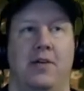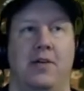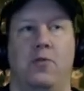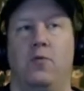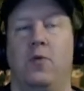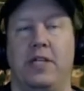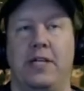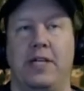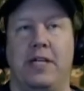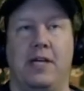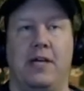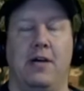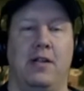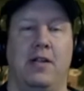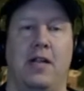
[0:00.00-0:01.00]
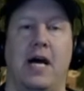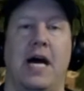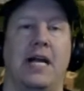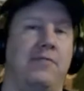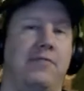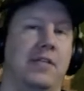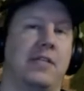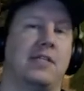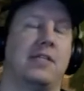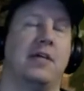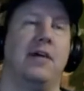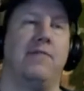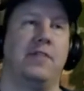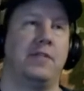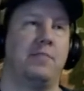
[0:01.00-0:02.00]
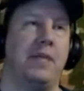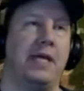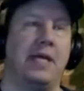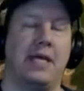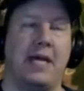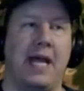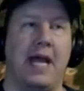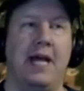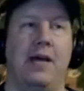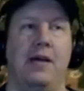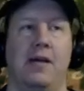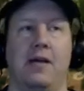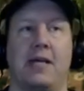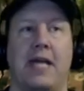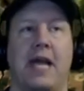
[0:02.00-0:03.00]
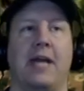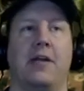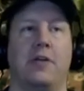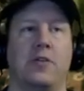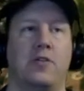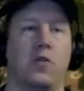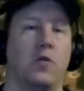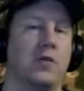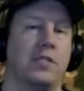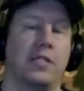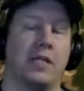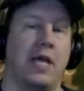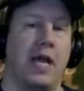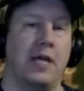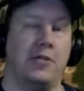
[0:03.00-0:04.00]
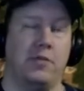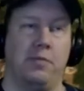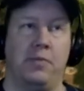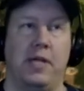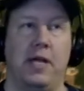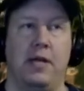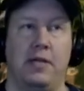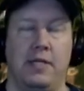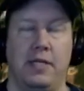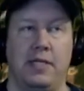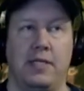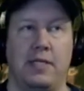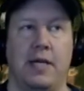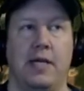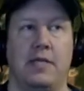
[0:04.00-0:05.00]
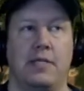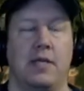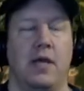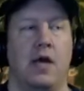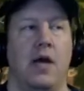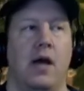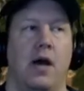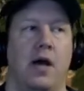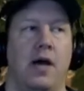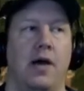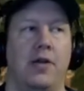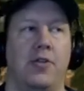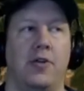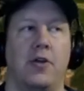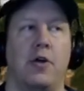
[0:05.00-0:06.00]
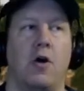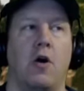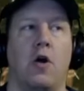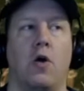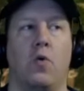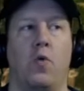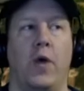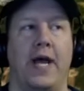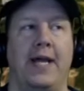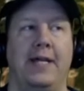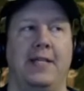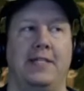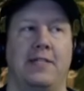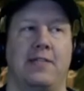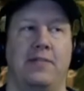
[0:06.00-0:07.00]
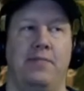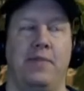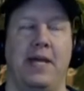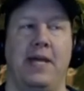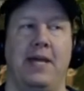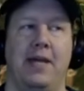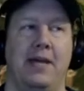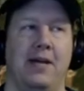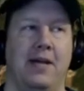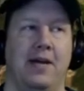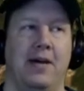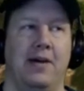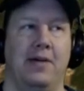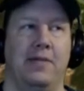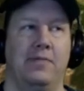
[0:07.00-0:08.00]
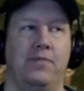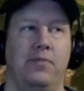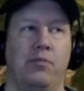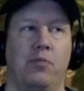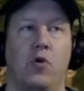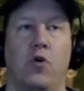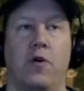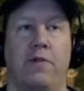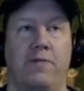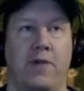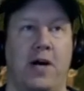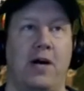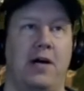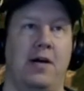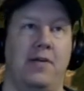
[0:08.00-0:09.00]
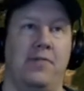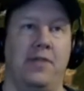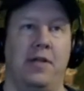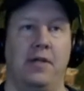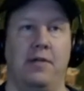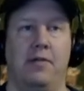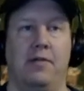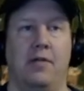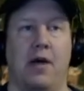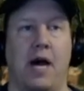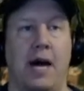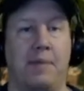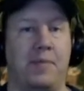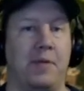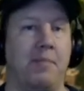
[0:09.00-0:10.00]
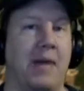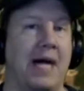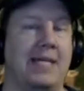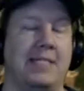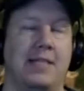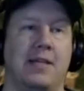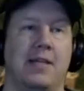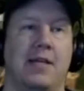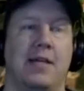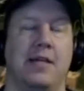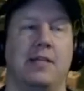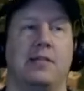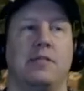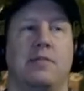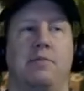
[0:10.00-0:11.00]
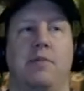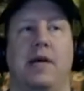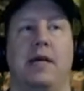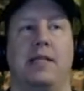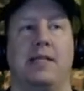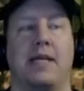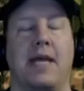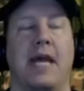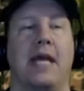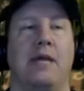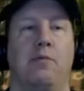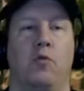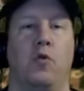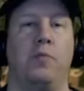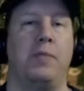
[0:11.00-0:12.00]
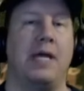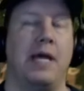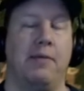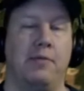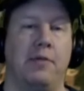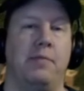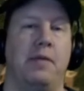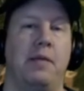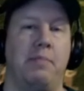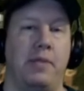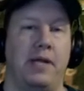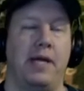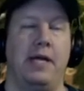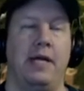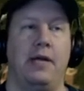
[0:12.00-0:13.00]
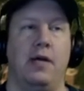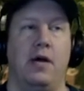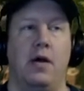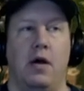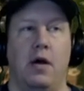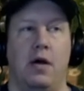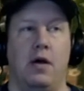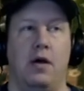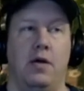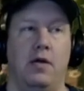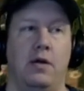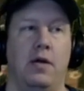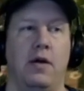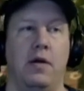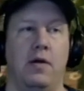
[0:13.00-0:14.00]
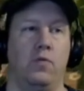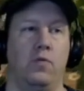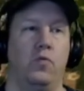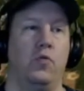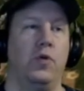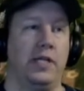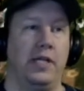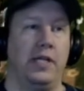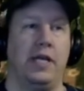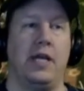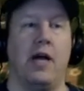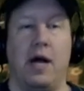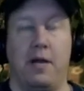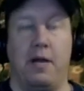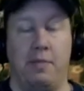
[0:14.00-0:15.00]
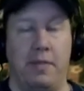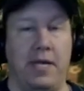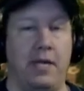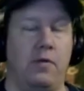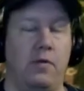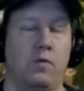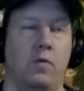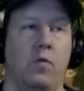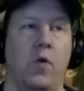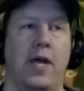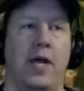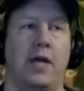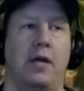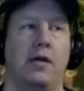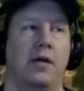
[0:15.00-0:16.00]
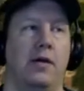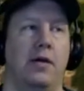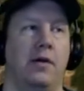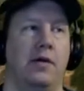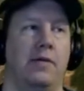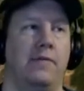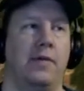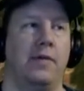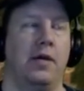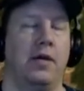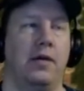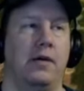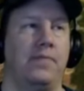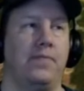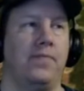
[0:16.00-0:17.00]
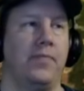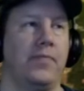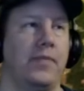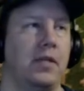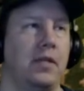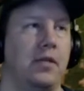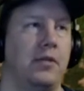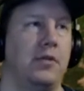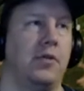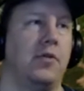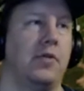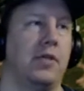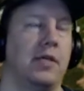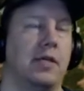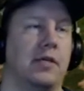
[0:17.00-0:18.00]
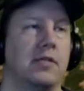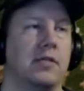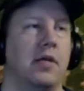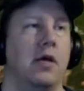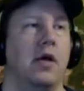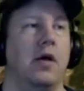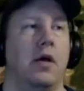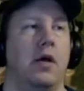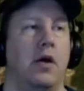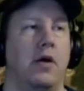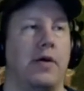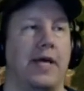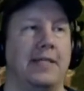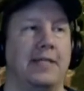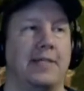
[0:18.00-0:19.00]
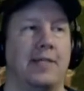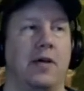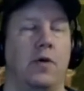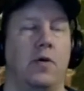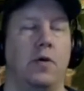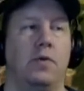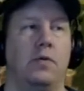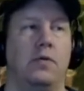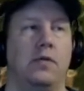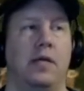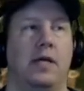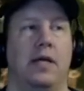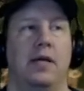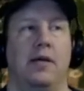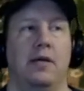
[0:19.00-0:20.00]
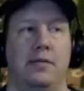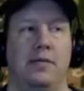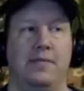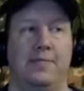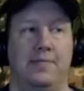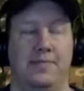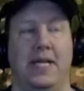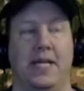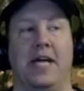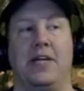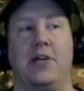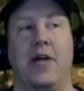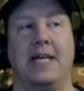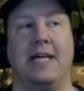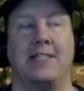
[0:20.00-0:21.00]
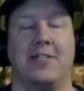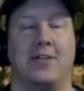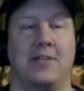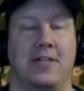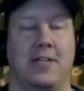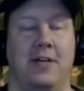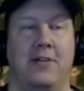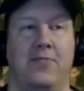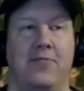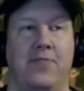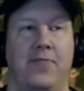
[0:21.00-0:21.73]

really a lot of this stuff is being ca- uh, catered towards the casual player these days. Uh, there are ways of being uh, more involved in optimizing things, but the game will be able to be played on a really automated way of uh, doing things. Okay, so now you ask yourself,